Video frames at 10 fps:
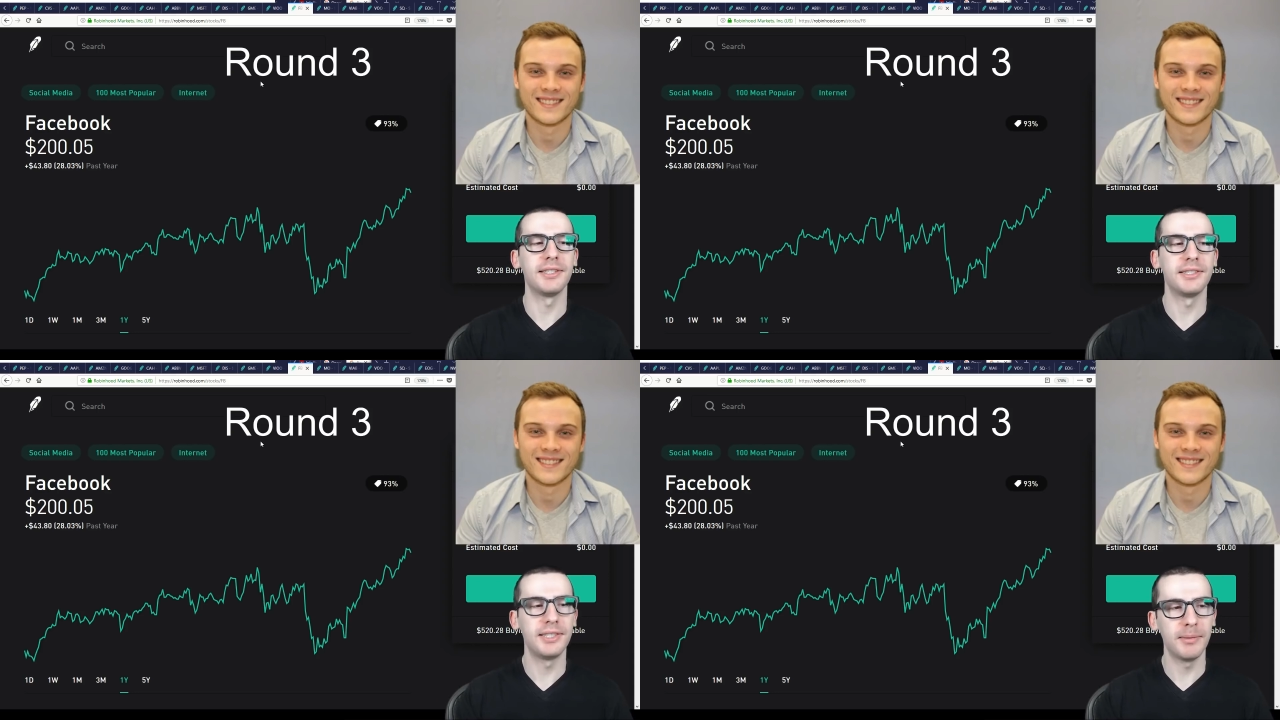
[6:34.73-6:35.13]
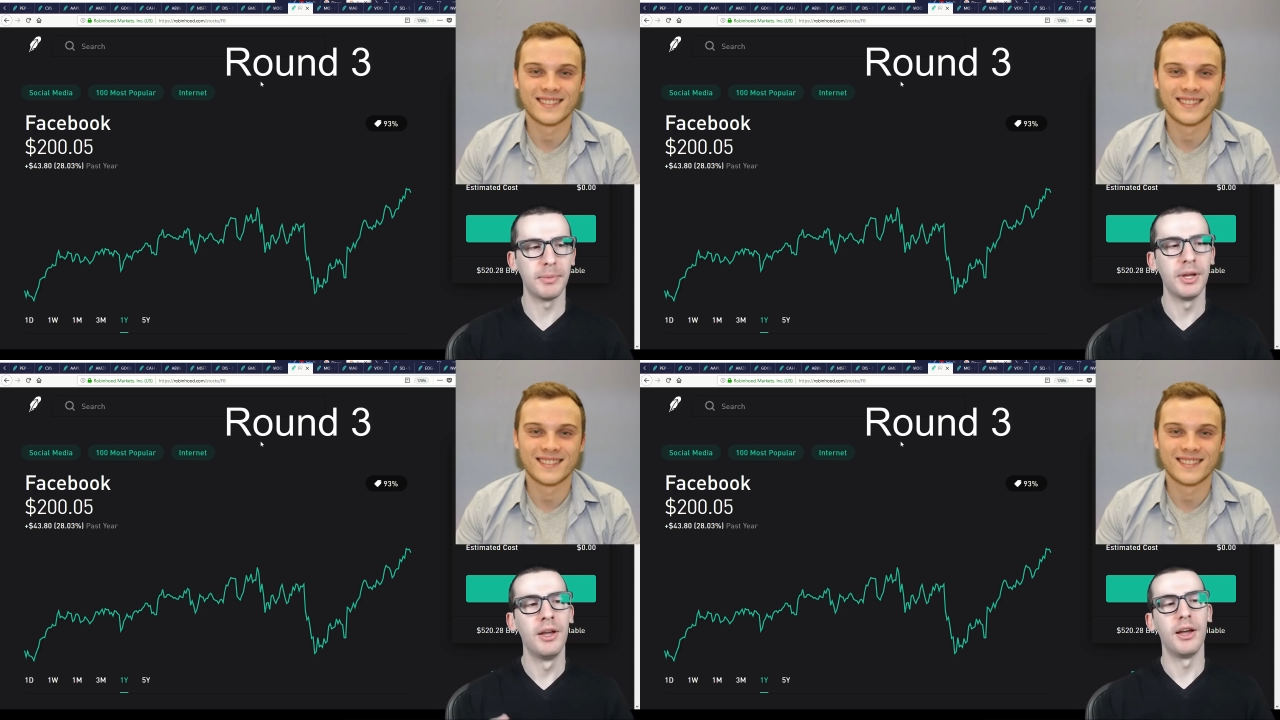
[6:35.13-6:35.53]
Speaker 1: the
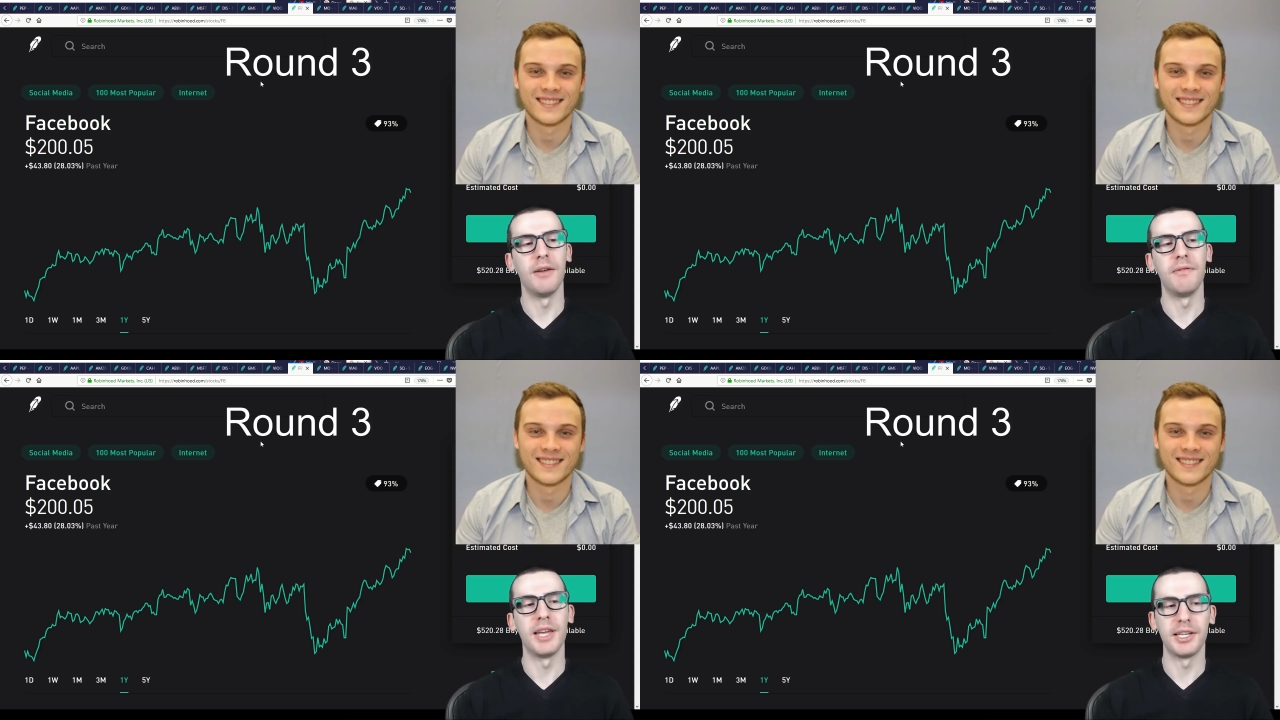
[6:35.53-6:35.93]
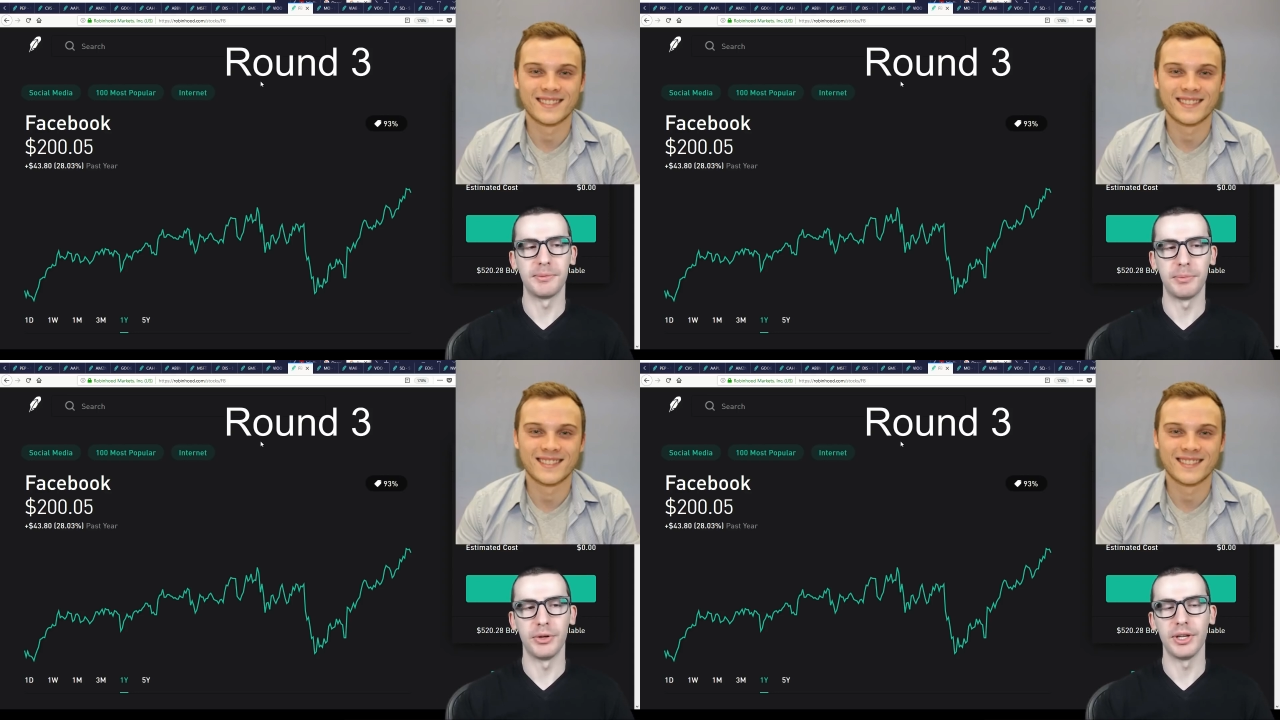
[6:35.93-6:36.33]
tip of the
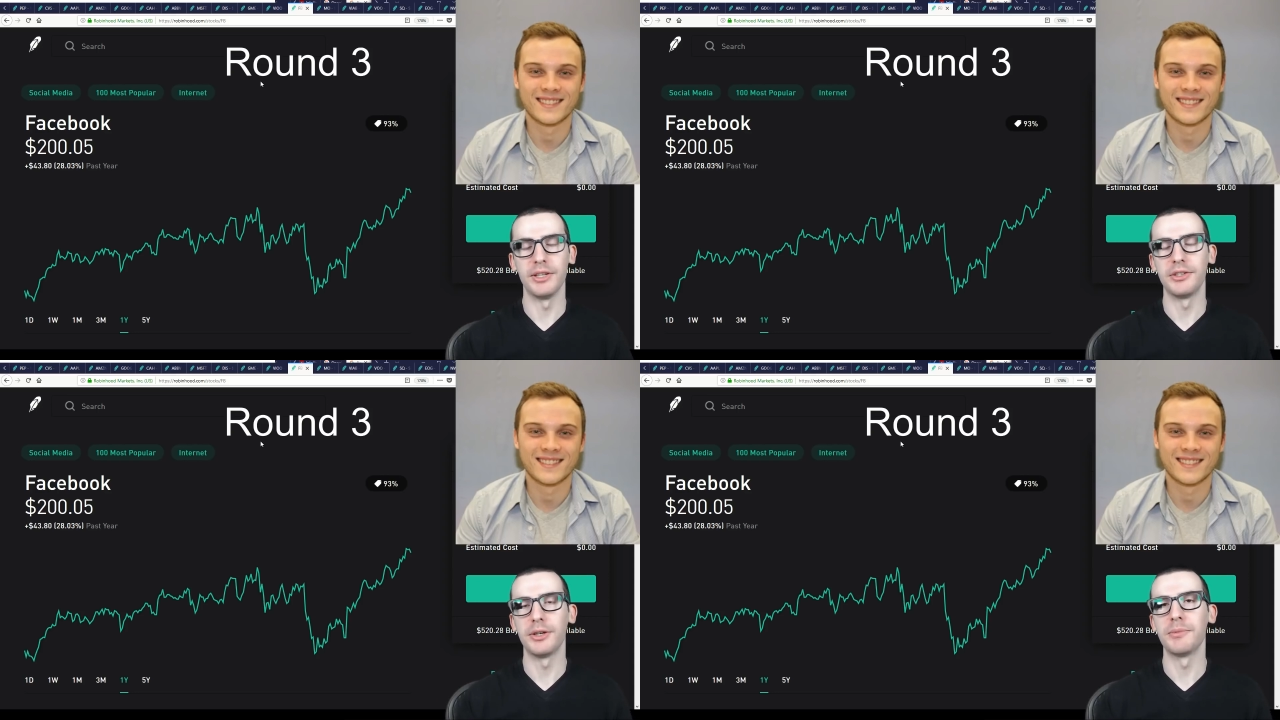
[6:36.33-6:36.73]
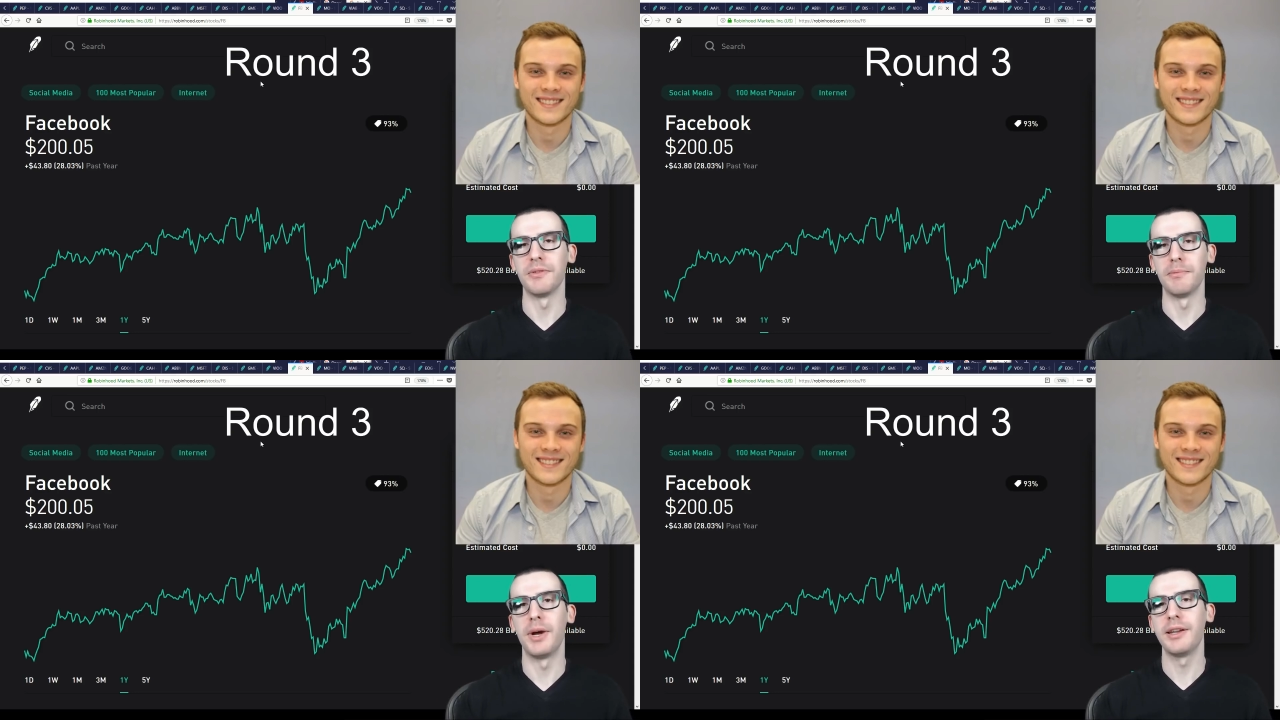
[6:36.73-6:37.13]
iceberg in terms
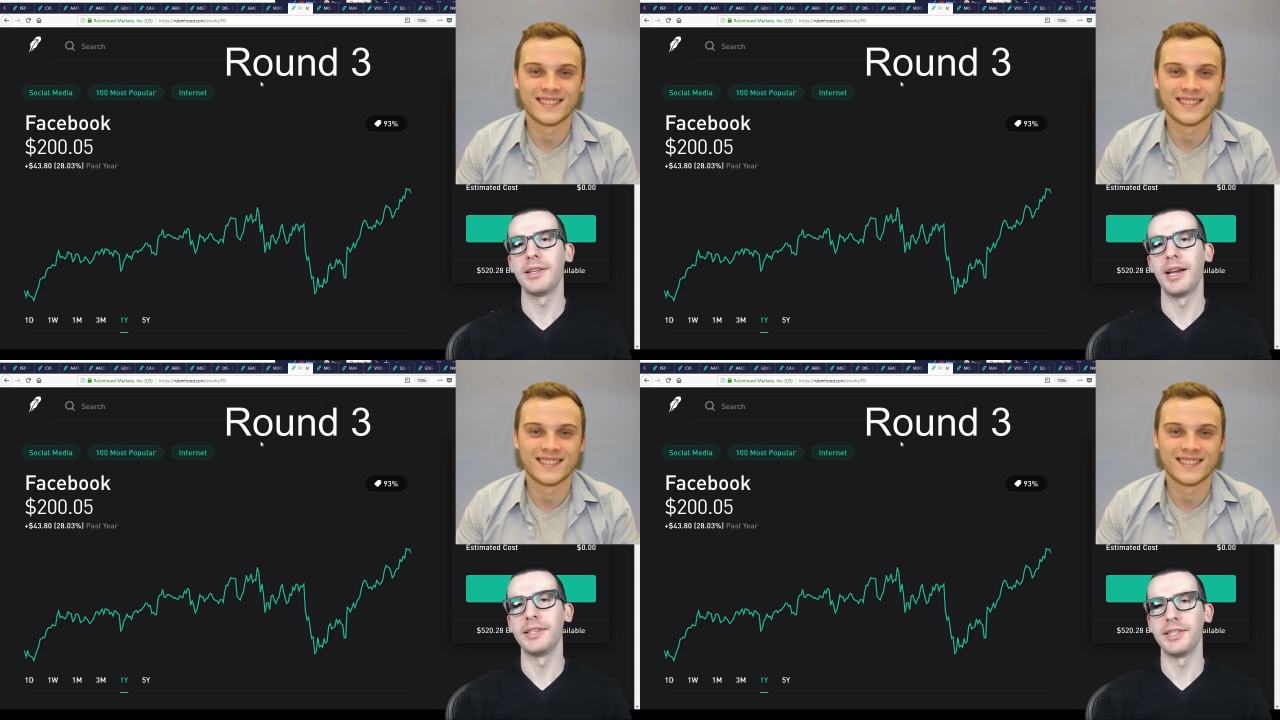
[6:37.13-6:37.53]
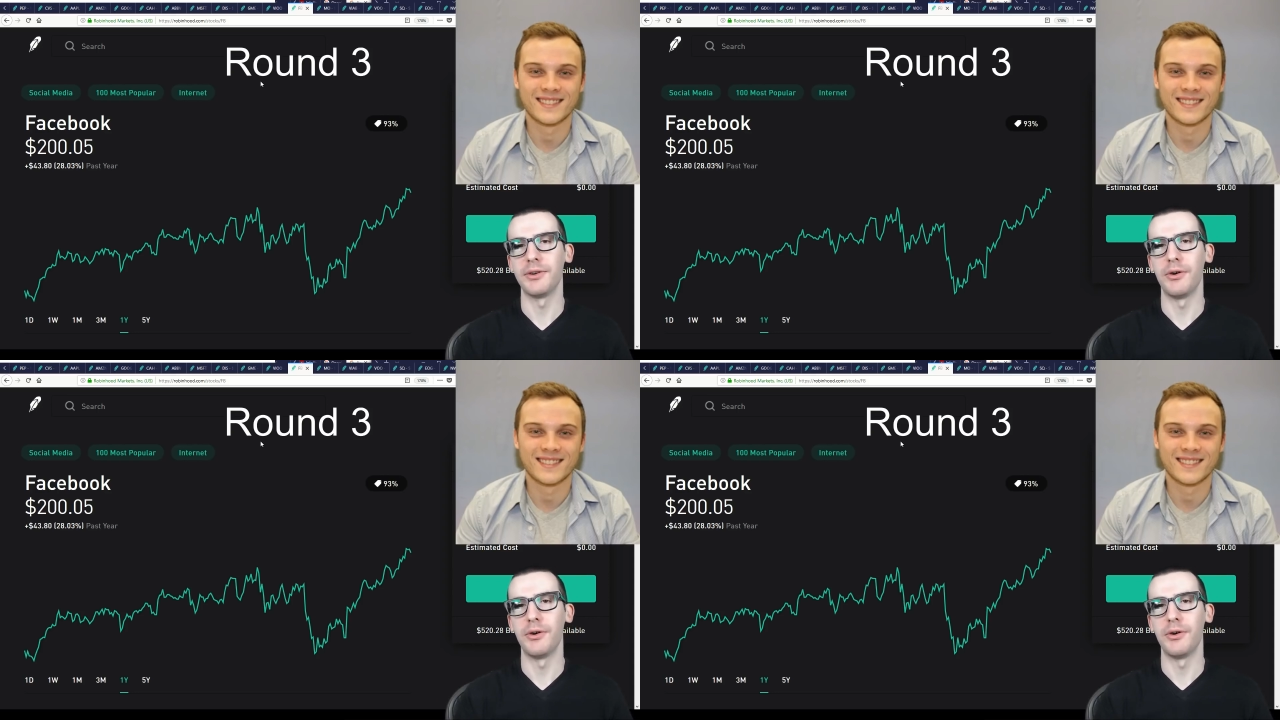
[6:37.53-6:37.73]
of monetizing